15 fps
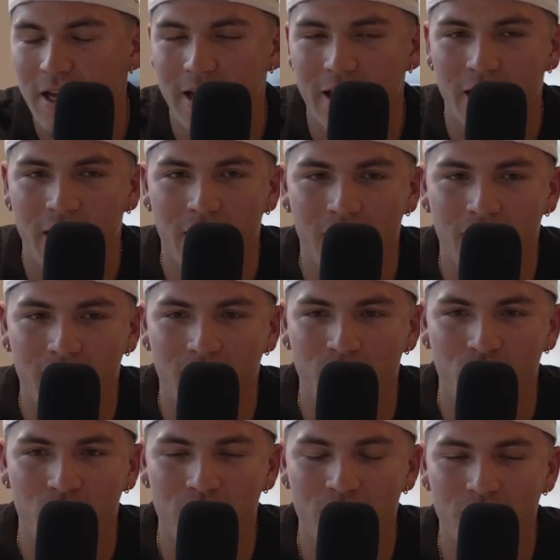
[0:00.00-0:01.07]
And the
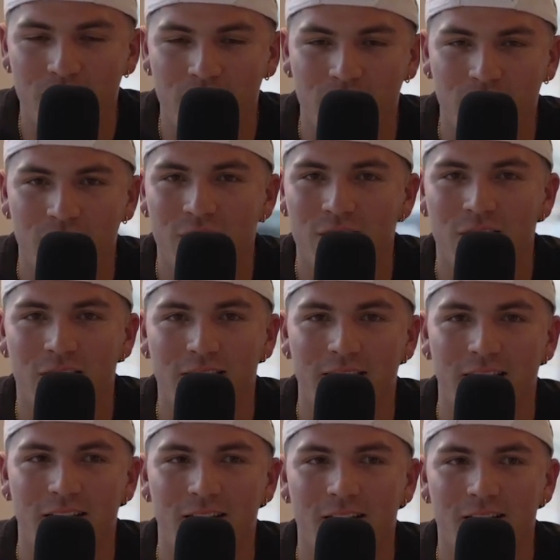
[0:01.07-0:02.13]
more you can learn like
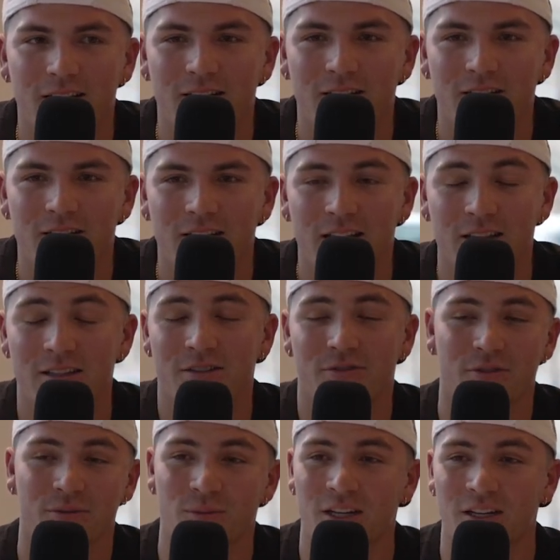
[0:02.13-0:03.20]
that, at
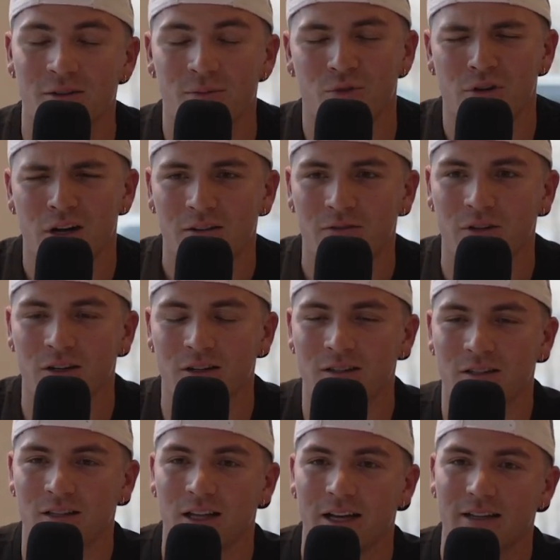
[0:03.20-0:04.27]
least for me, the more I've
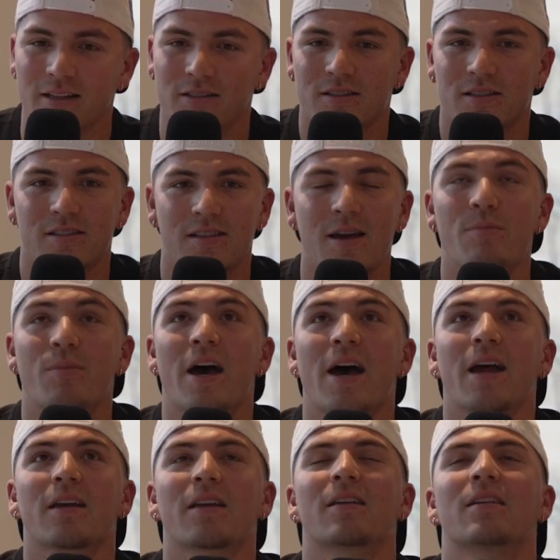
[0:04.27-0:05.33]
learned to, like, step
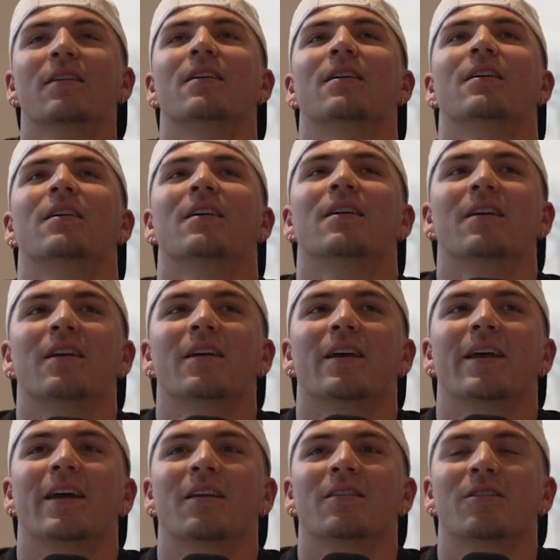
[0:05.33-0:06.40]
back
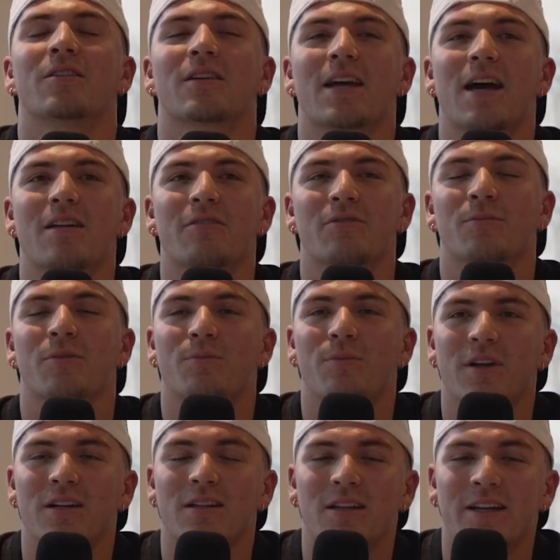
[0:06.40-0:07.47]
and look at it from a
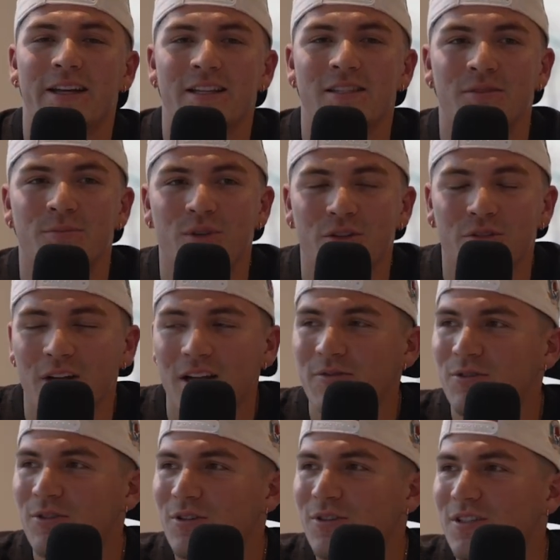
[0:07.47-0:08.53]
bigger lens and be grateful.